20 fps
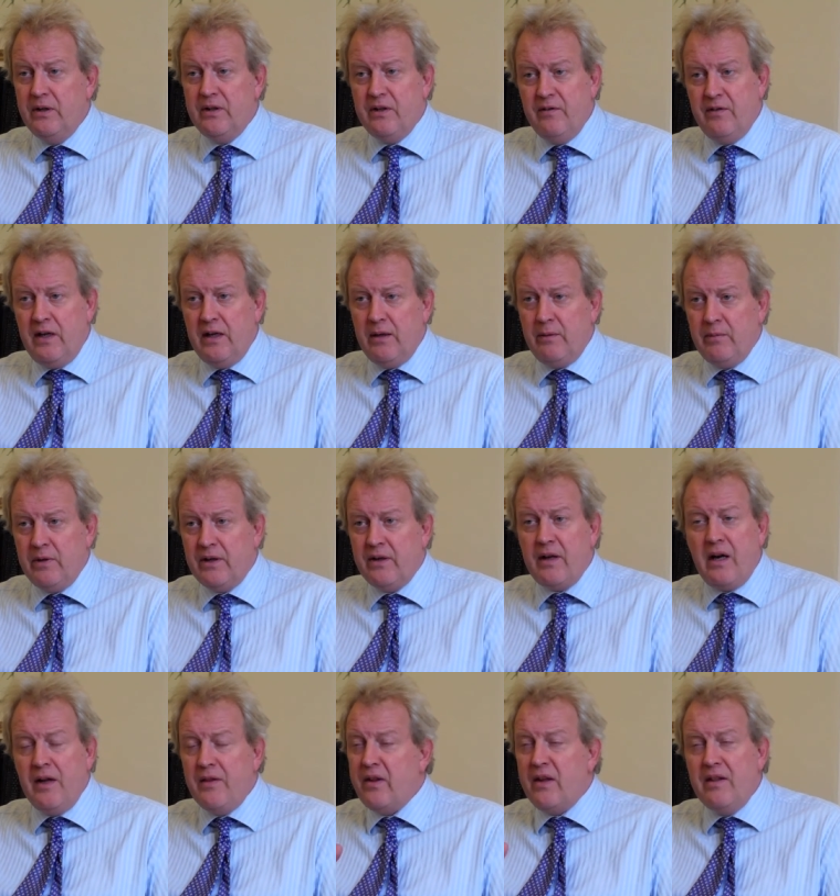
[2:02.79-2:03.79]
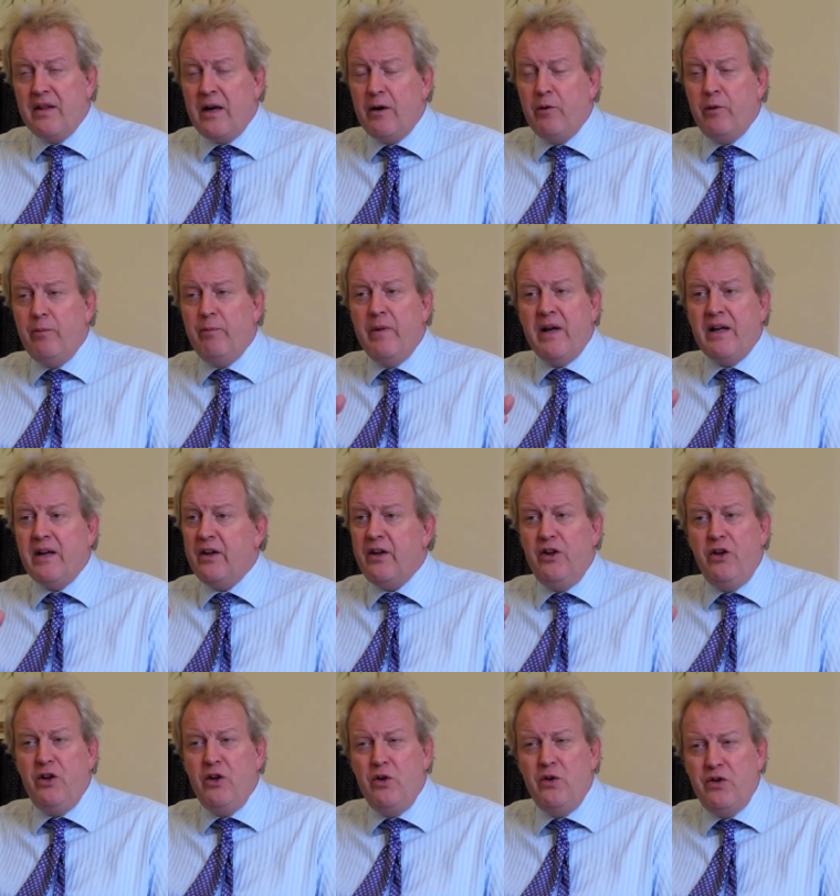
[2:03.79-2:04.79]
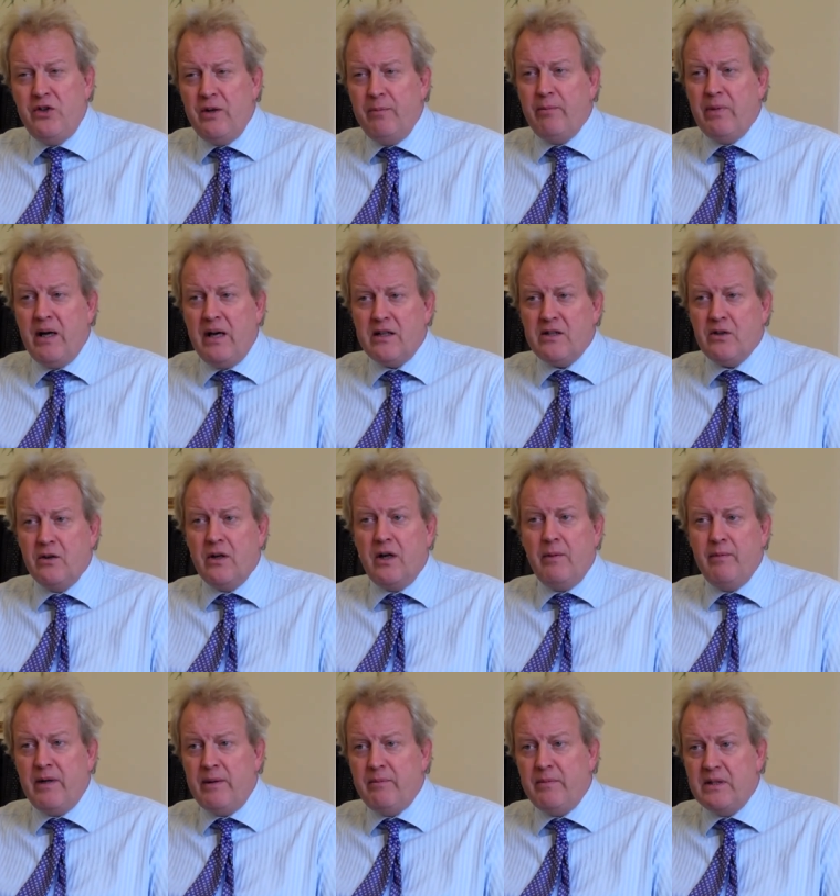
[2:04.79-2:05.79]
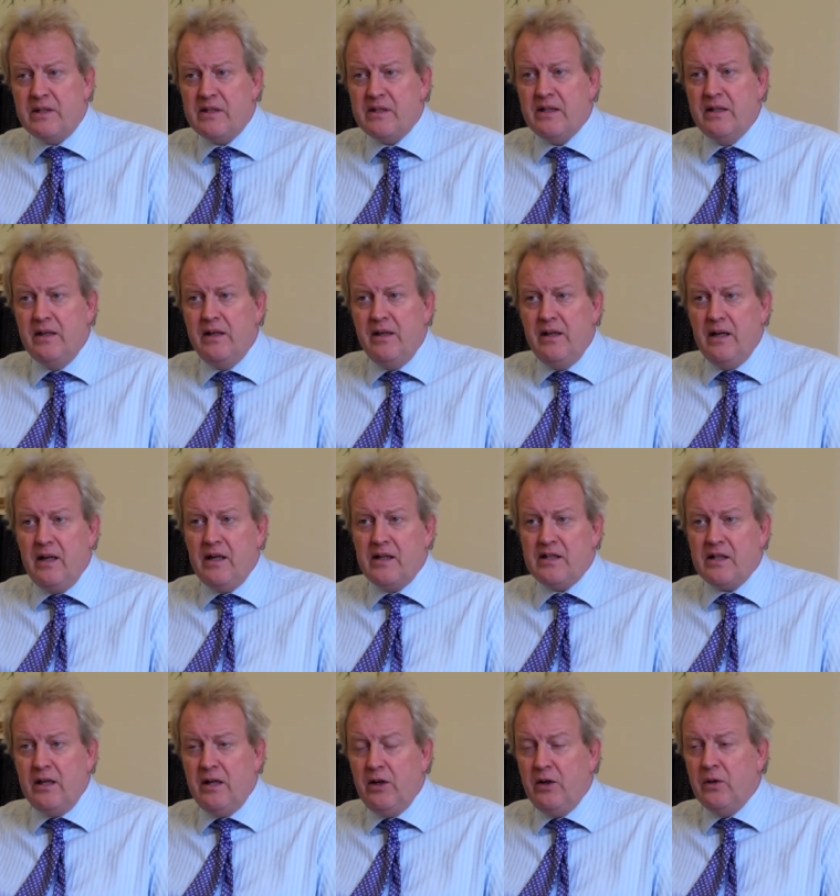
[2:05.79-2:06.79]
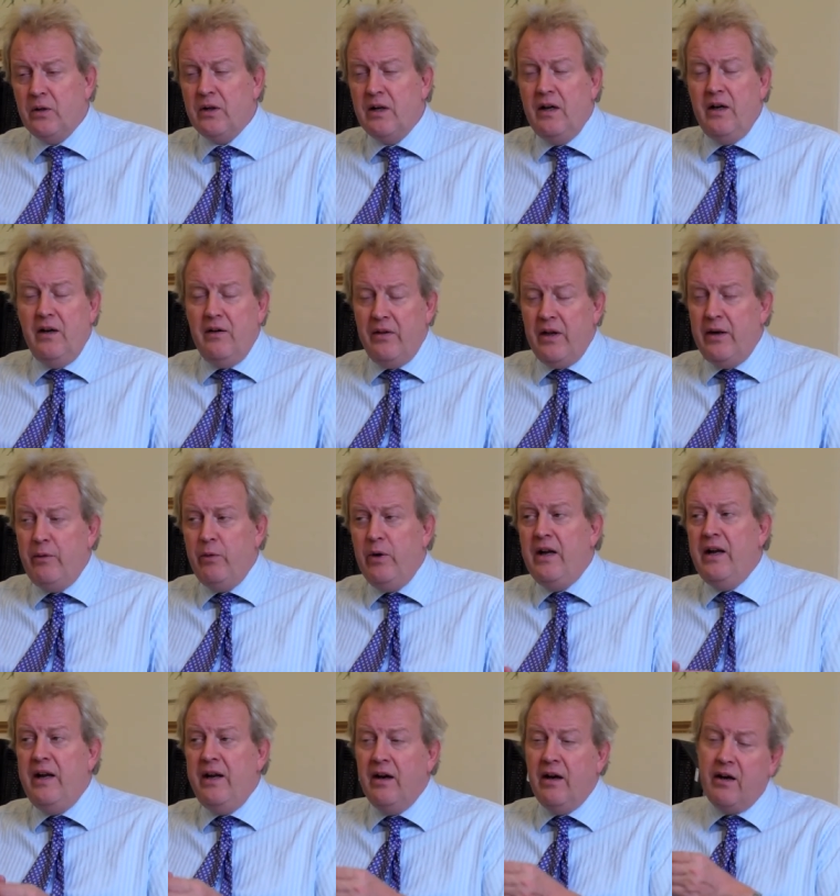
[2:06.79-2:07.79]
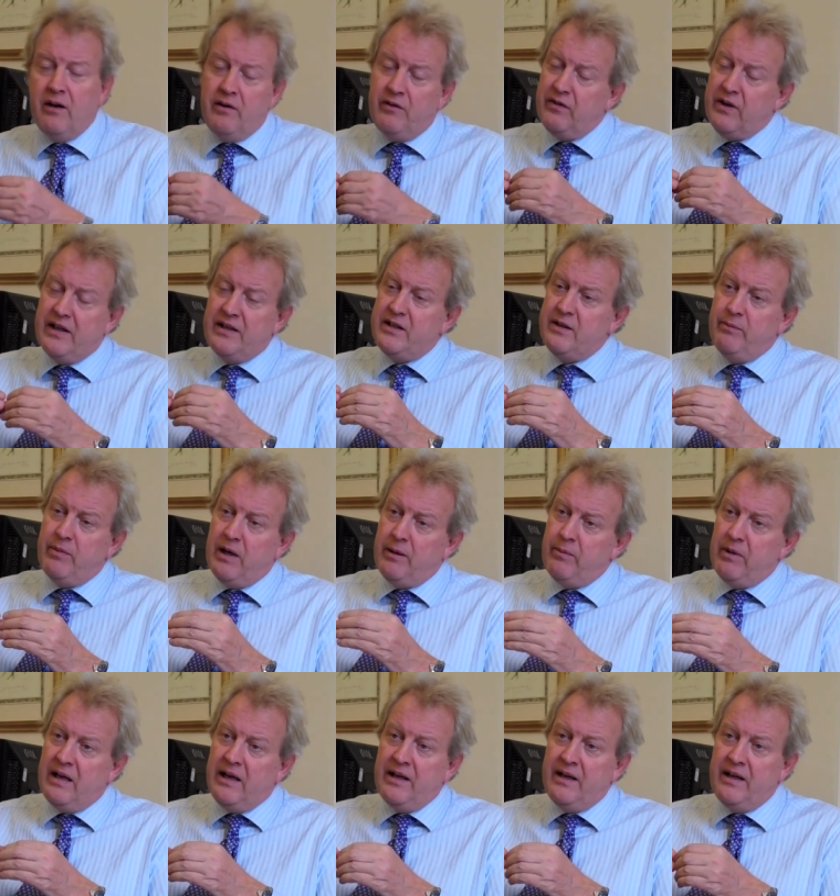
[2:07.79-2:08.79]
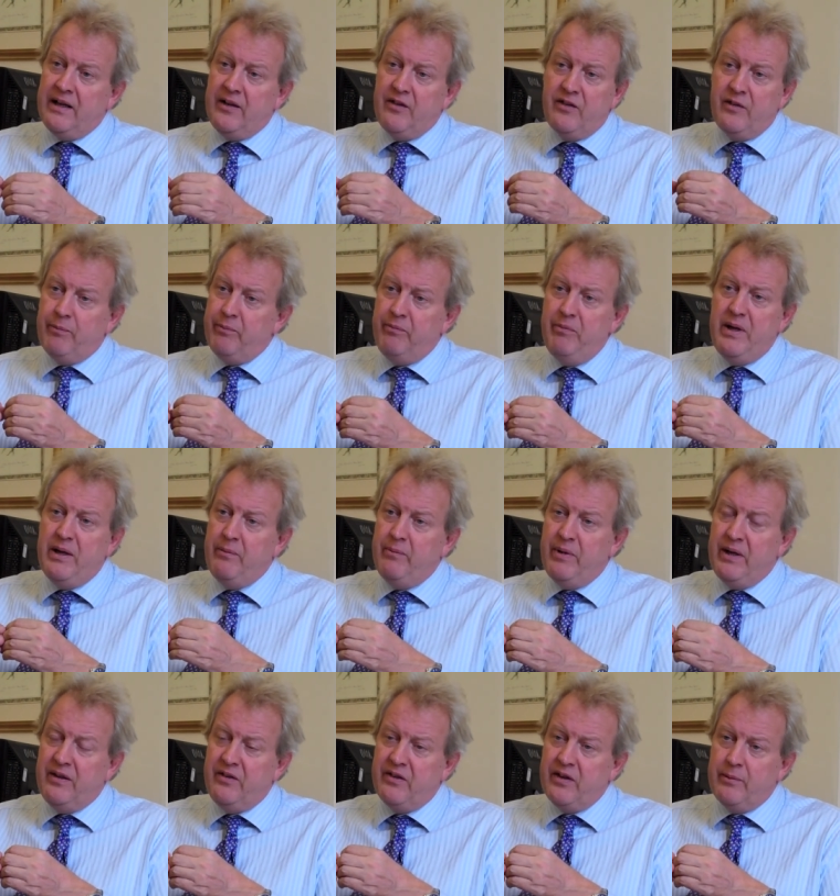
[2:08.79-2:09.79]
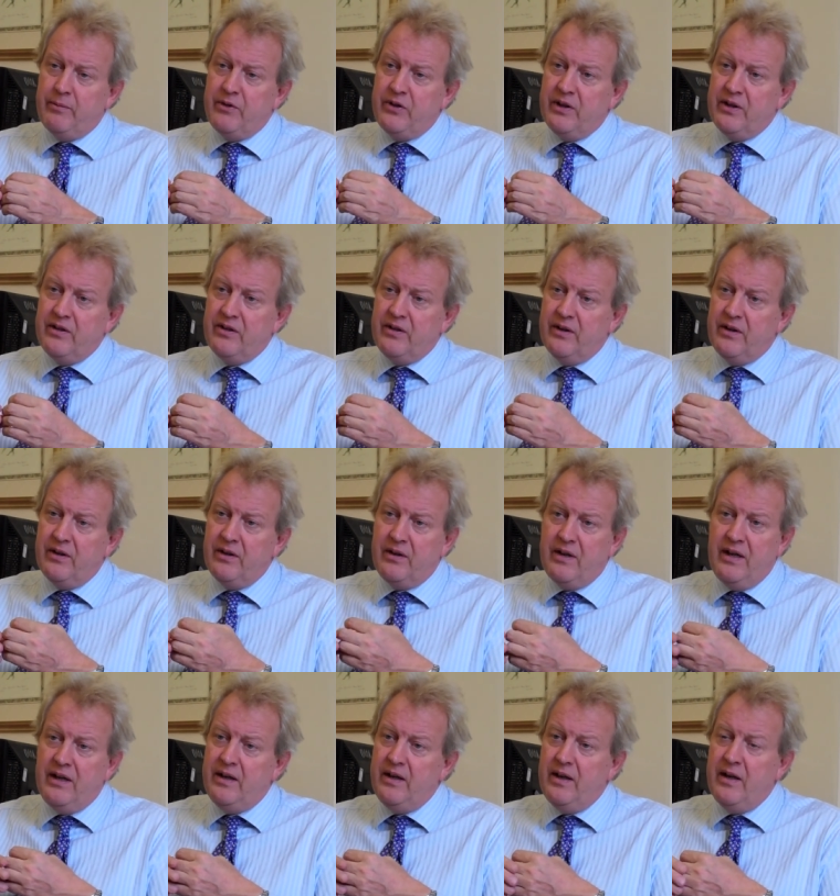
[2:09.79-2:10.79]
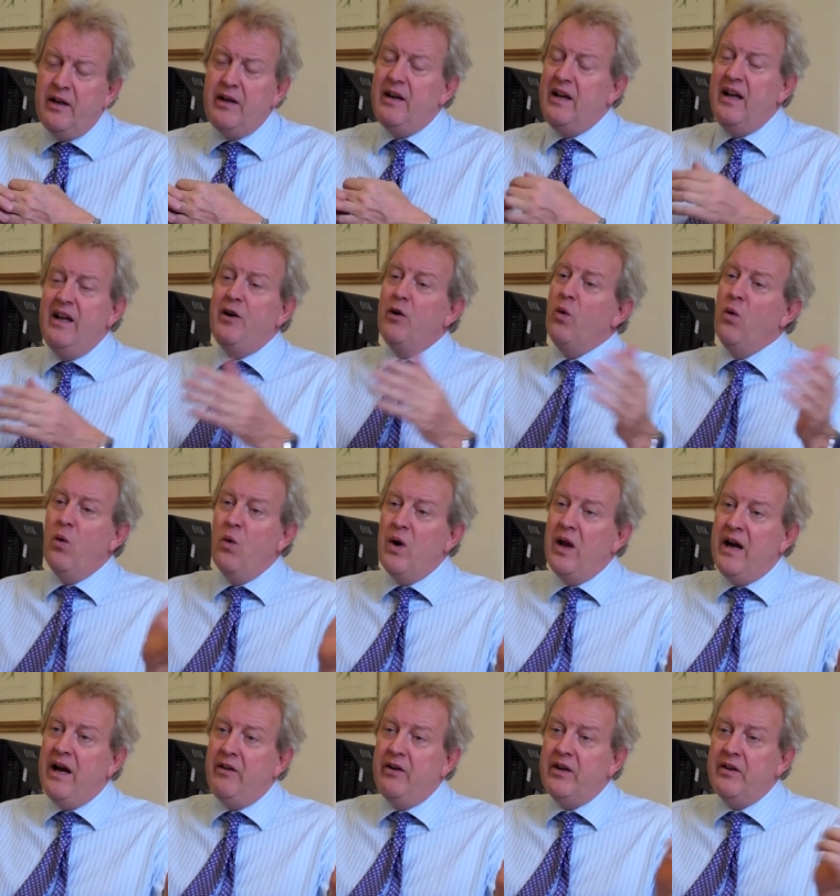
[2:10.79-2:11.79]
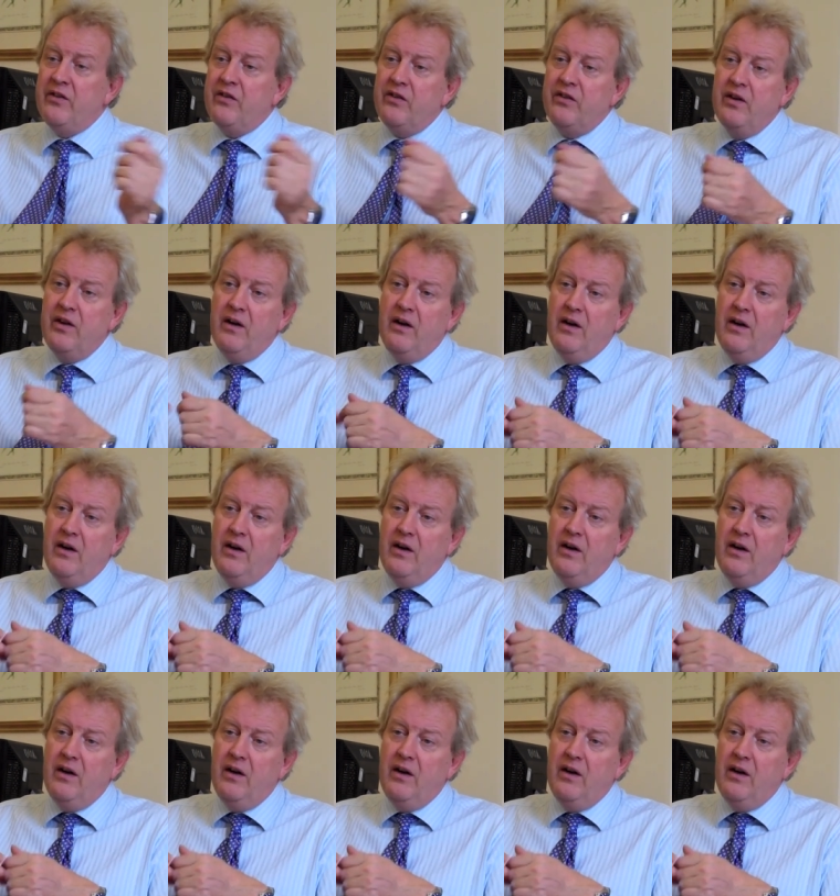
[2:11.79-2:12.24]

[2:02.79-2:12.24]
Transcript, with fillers: development, I think that would make a huge impact on our members as a whole. They really are affected by planning. It's a big, big subject and in, in, in all areas.